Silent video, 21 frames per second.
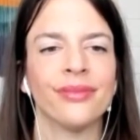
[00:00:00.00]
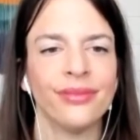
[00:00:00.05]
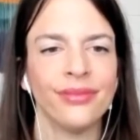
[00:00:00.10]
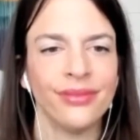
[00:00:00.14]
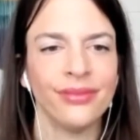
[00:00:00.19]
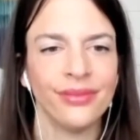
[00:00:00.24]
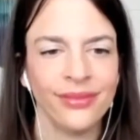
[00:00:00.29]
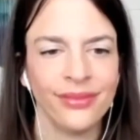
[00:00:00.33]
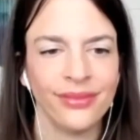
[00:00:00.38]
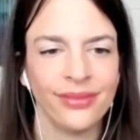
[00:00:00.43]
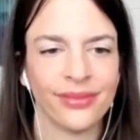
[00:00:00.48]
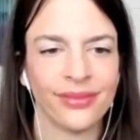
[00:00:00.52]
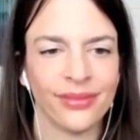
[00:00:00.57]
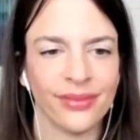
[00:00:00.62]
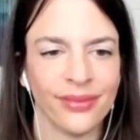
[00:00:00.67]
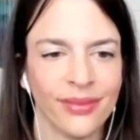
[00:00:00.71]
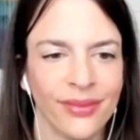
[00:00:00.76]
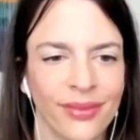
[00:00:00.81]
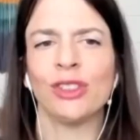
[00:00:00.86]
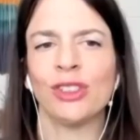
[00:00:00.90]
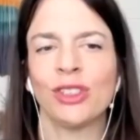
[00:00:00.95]
Hmm.
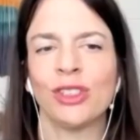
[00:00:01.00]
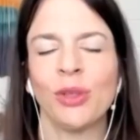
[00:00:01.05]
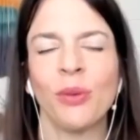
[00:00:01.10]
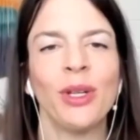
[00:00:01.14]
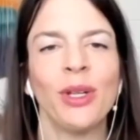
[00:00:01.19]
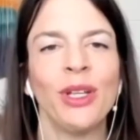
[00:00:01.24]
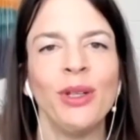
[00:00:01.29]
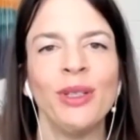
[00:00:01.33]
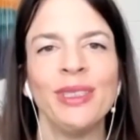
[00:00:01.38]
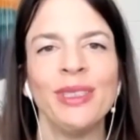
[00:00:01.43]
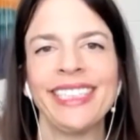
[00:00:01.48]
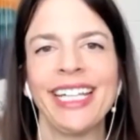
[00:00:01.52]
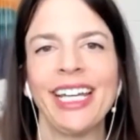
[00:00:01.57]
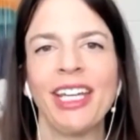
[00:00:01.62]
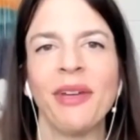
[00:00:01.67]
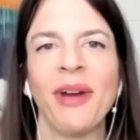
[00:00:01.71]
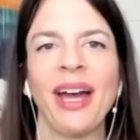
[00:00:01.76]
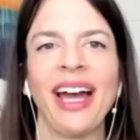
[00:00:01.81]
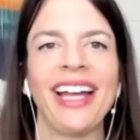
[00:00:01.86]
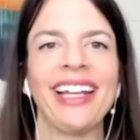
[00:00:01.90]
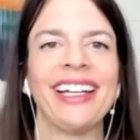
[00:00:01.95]
So would you say
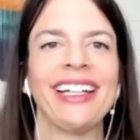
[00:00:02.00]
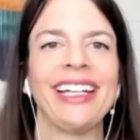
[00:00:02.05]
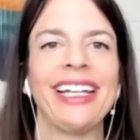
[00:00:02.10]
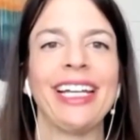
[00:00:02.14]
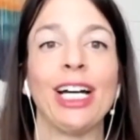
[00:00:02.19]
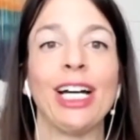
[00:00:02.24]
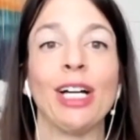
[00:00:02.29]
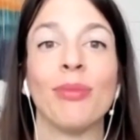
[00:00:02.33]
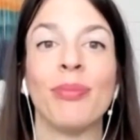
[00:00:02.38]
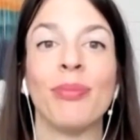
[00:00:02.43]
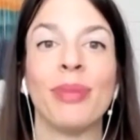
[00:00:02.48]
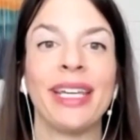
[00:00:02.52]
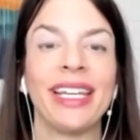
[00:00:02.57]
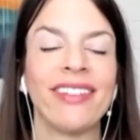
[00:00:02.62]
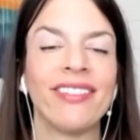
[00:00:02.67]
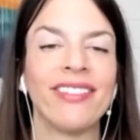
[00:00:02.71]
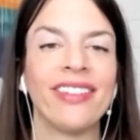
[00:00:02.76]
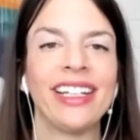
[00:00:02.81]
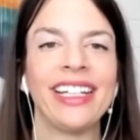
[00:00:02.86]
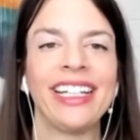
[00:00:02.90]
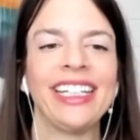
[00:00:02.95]
you had any
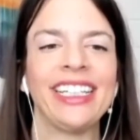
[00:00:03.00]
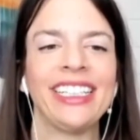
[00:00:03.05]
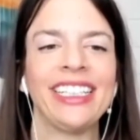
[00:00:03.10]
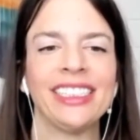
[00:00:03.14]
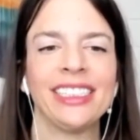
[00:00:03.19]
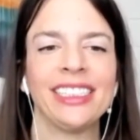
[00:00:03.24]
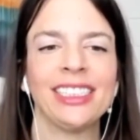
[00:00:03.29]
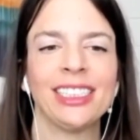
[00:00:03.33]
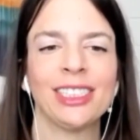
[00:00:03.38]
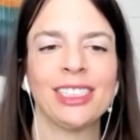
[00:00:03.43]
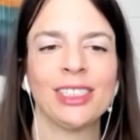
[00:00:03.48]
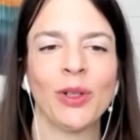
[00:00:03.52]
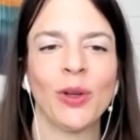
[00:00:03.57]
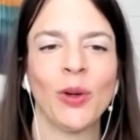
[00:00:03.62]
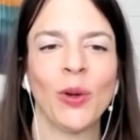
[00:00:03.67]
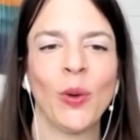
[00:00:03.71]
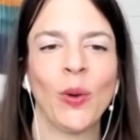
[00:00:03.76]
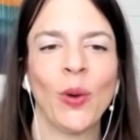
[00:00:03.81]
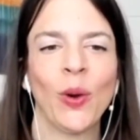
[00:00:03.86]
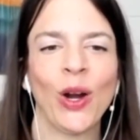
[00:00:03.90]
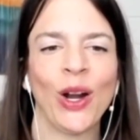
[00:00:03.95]
epiphanies
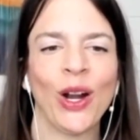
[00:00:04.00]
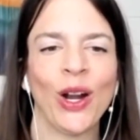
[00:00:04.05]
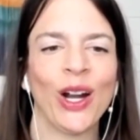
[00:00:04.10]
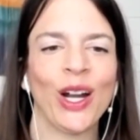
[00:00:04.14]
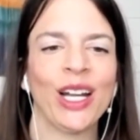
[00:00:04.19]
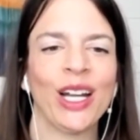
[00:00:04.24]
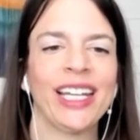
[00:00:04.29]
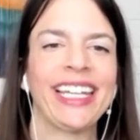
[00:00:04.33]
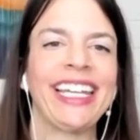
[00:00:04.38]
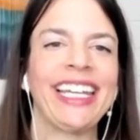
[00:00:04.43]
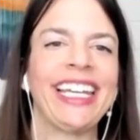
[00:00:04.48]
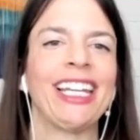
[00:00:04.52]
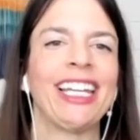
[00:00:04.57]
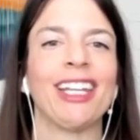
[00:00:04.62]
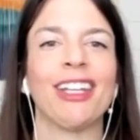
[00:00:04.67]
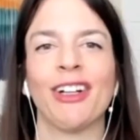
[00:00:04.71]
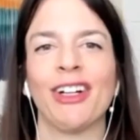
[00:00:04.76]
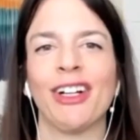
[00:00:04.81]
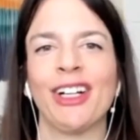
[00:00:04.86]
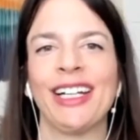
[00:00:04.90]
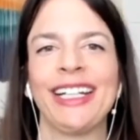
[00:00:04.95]
or key
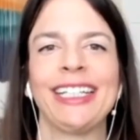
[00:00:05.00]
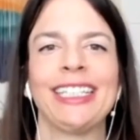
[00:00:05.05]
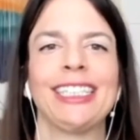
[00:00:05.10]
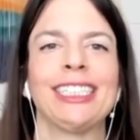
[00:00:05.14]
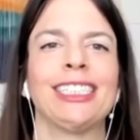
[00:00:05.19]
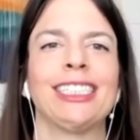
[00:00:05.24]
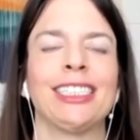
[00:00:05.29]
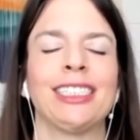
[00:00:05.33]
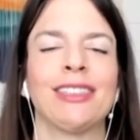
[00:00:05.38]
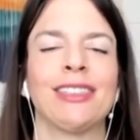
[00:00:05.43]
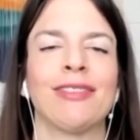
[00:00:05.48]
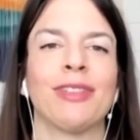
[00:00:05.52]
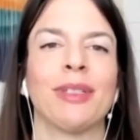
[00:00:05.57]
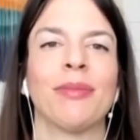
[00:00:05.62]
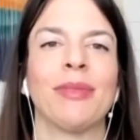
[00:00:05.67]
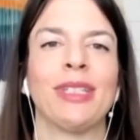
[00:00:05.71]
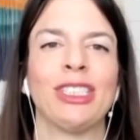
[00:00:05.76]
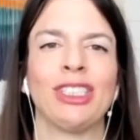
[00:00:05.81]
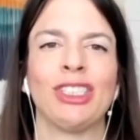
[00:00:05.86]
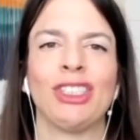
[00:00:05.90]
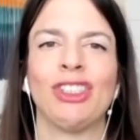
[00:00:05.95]
learnings from
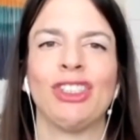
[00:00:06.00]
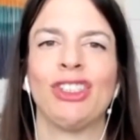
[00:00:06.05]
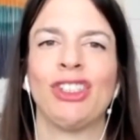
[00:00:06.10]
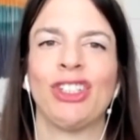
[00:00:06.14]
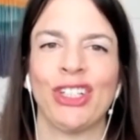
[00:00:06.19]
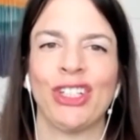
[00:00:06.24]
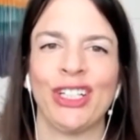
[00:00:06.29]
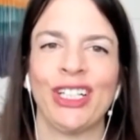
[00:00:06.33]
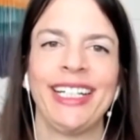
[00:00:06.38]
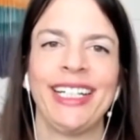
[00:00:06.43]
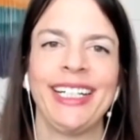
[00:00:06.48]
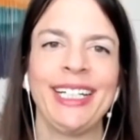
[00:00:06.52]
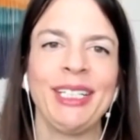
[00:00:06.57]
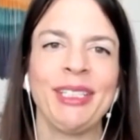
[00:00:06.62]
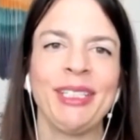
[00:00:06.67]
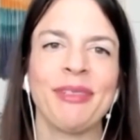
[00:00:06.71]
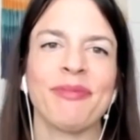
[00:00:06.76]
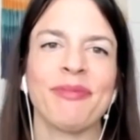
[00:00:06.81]
this journey?